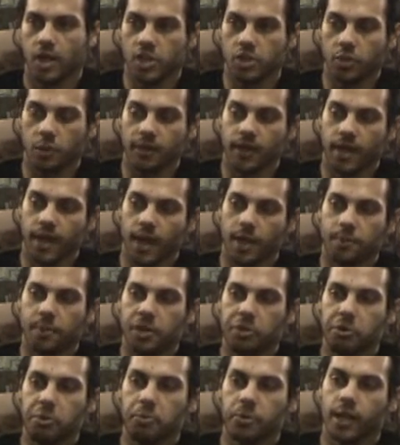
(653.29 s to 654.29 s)
So we've got
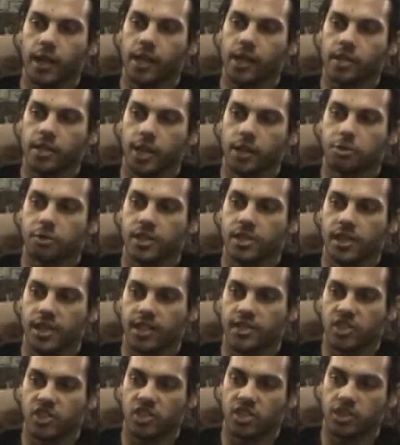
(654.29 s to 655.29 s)
MP3 player,
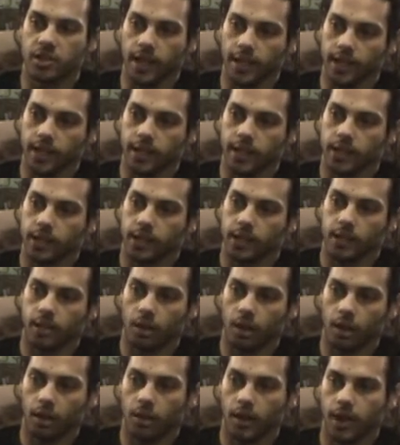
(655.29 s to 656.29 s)
Tetris, and Snake.
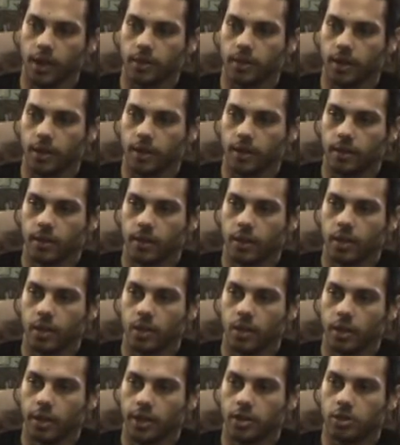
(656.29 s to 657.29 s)
Alright,
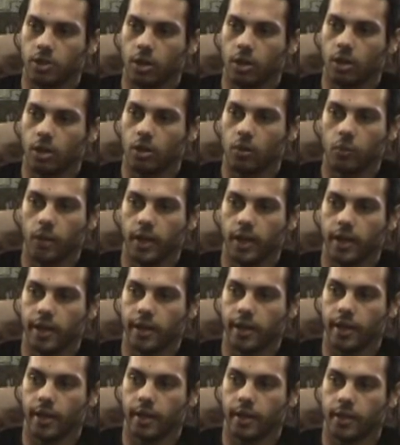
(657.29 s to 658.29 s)
let's go
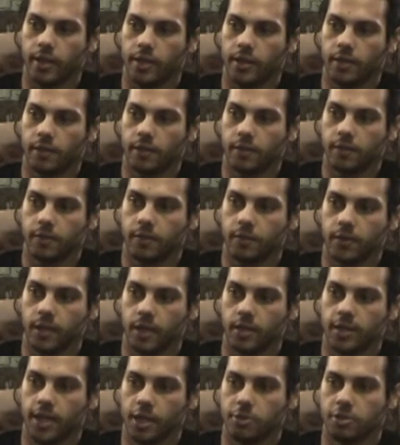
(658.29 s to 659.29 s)
with,
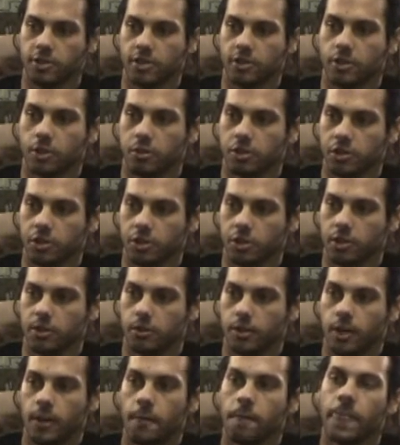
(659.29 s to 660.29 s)
yeah, Tetris is always
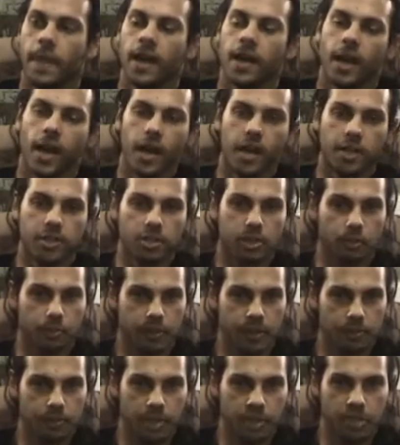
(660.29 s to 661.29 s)
good. And it's going
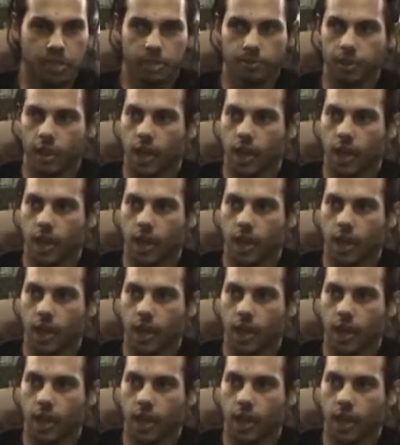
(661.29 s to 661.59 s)
to read a bunch of the